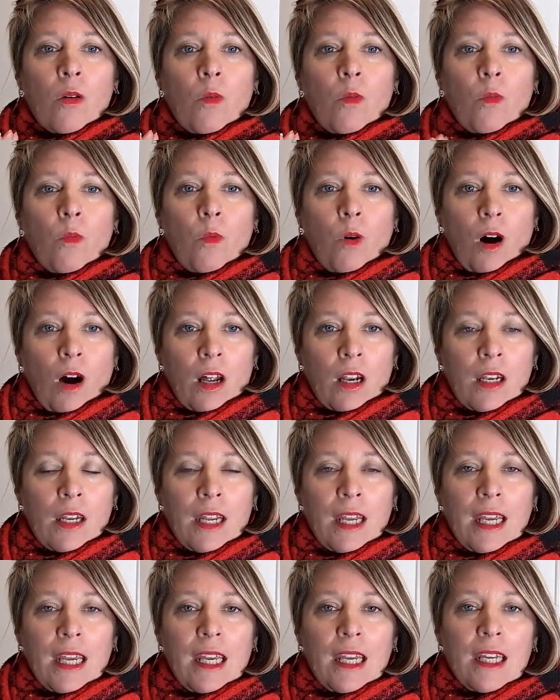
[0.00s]
One,
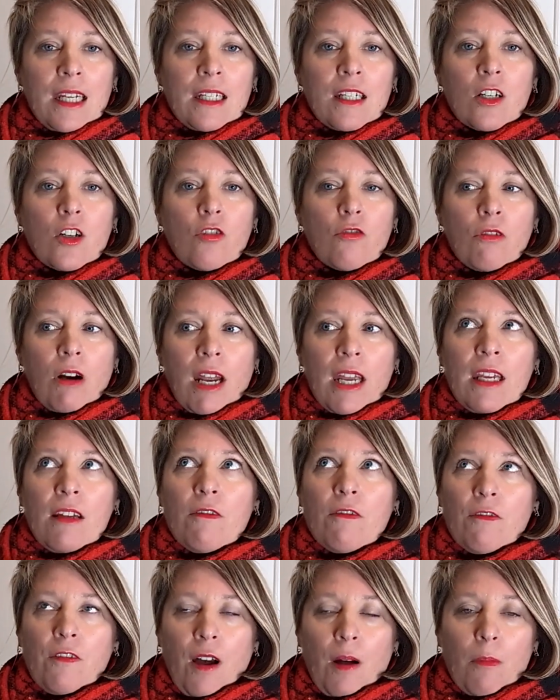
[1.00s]
it is a great
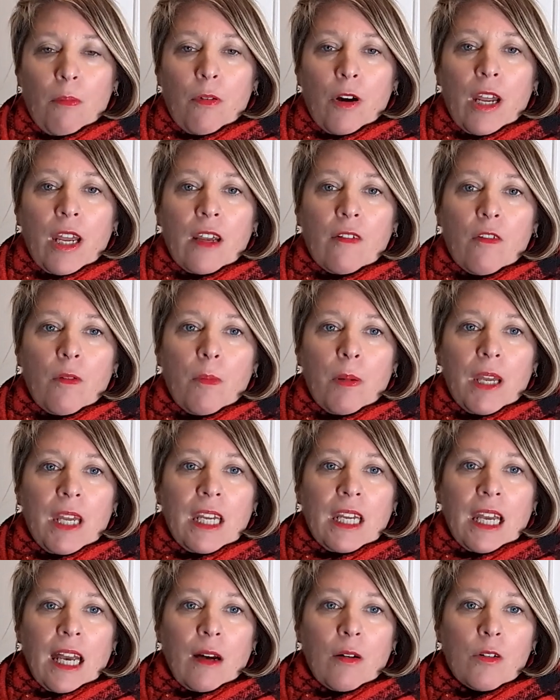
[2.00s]
fabric for
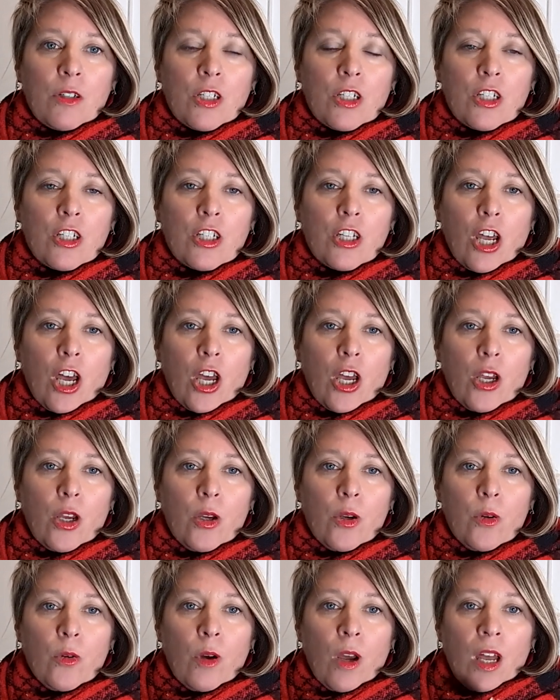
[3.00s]
being able to
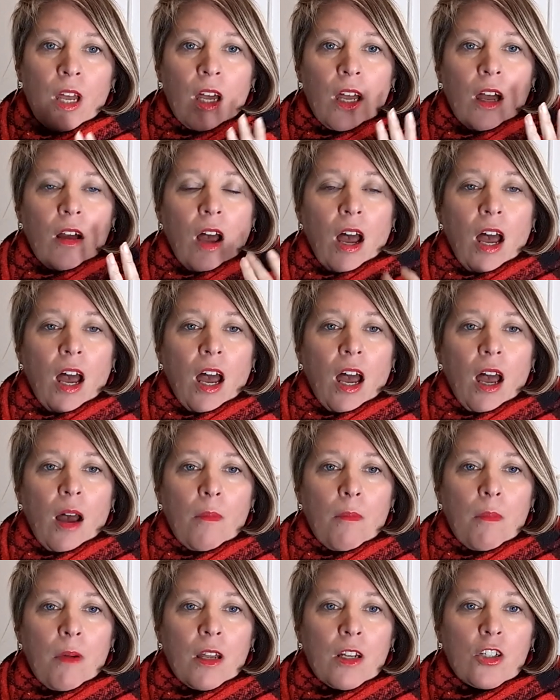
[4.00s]
sew
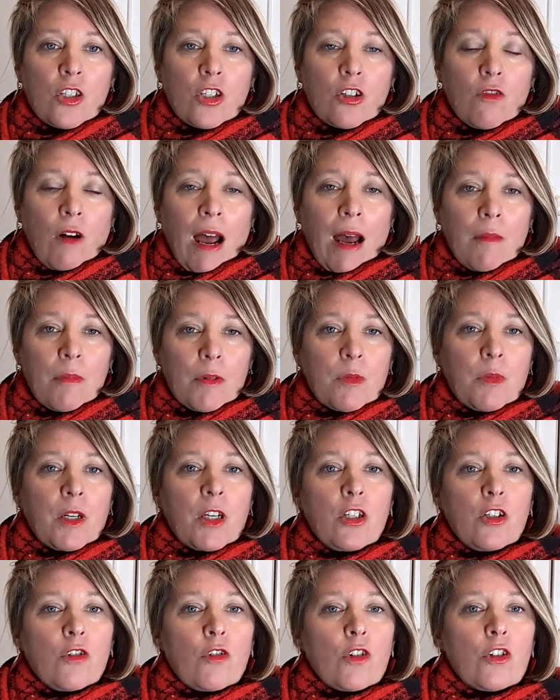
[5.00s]
scraps,
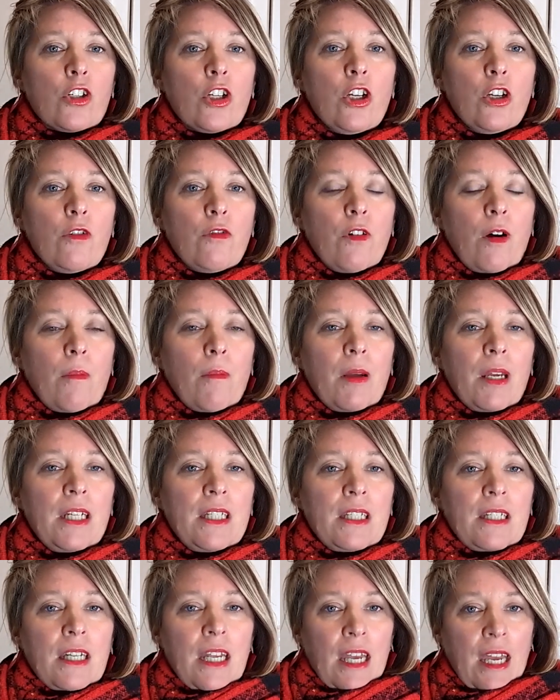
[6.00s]
because you've got 2 front
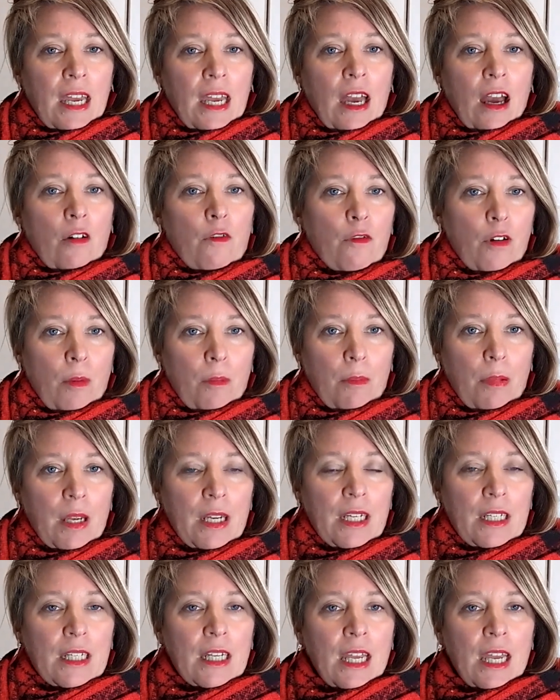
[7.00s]
pieces here, a front
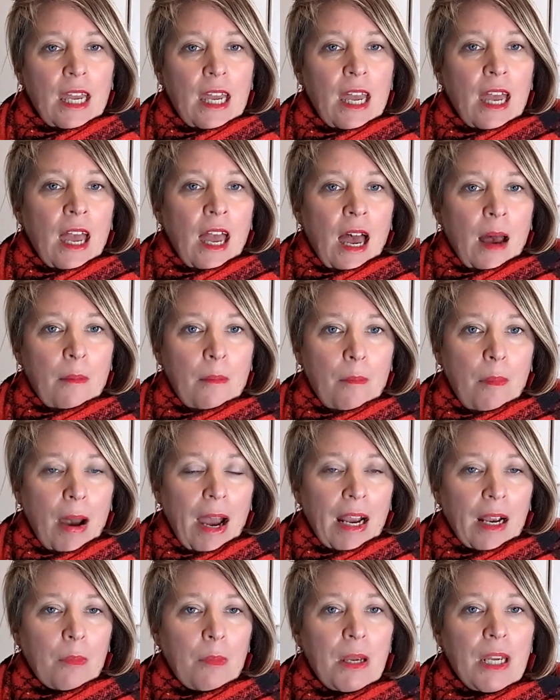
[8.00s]
piece here,
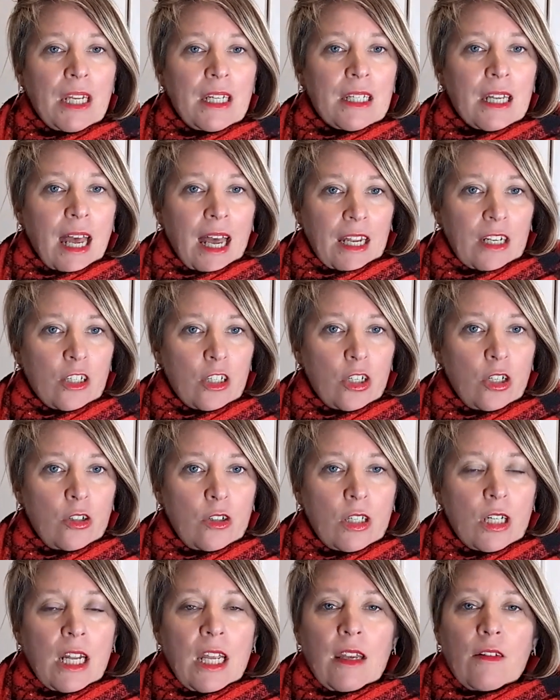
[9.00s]
back piece and 2
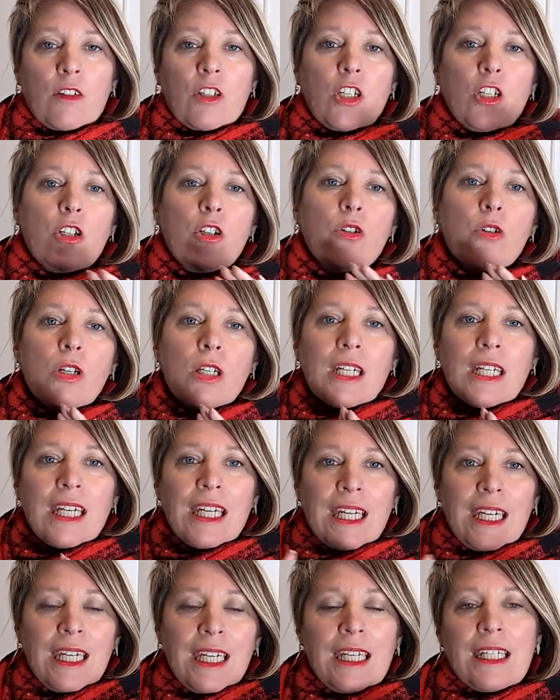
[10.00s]
sleeves. So you could
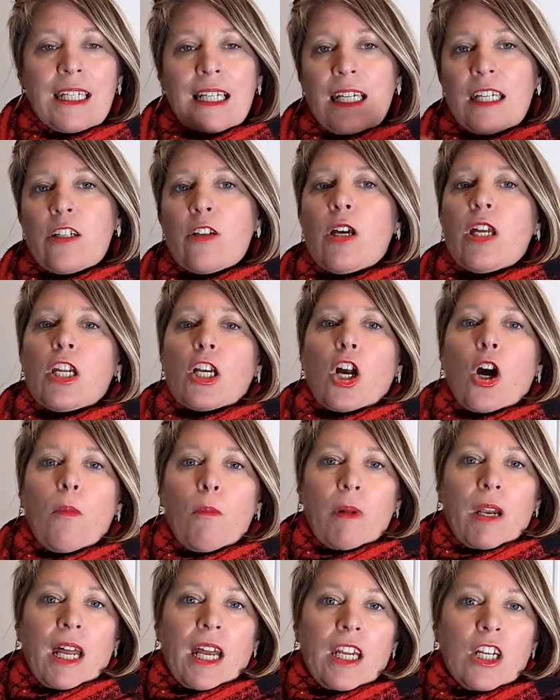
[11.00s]
easily do it in a
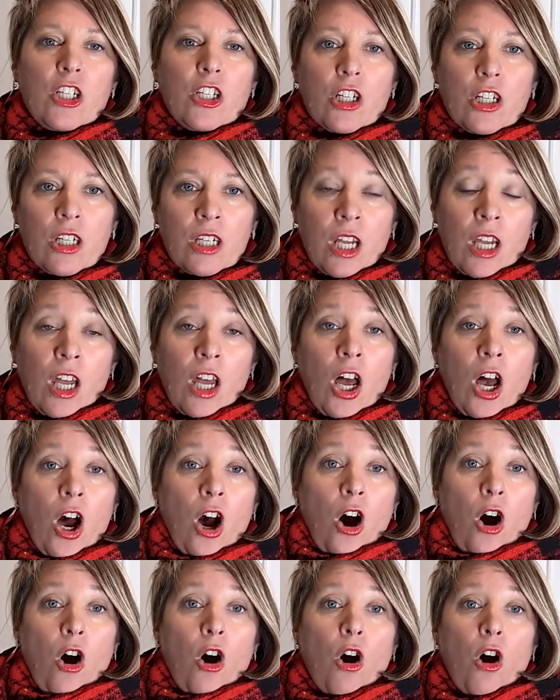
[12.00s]
combination
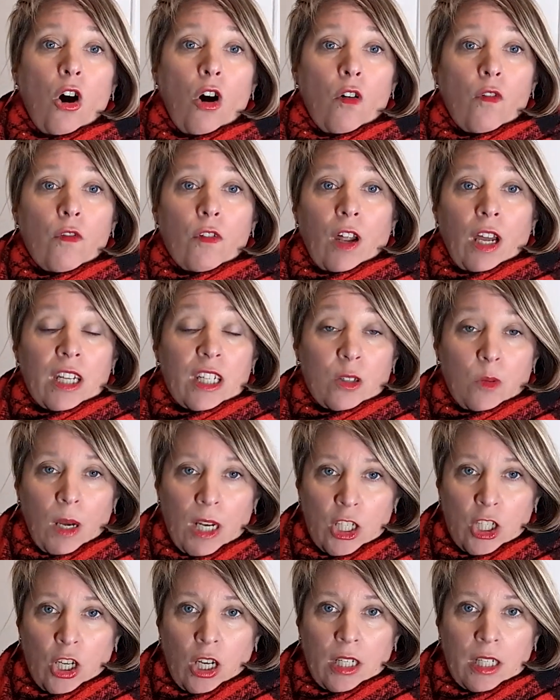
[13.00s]
of like
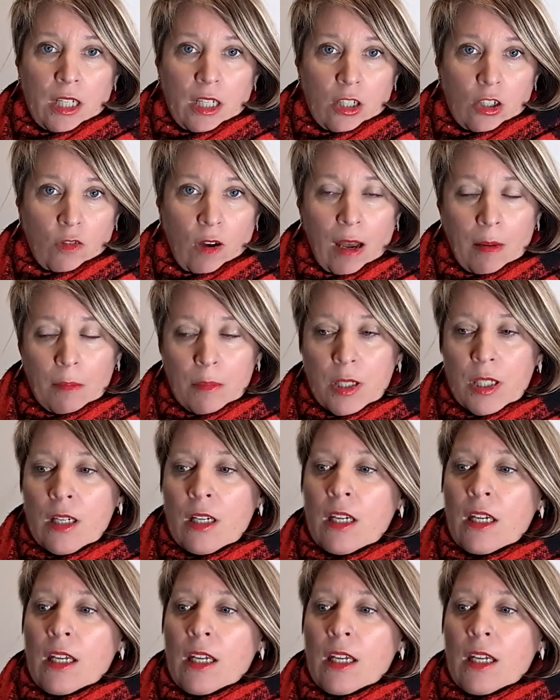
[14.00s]
sweatshirting scraps.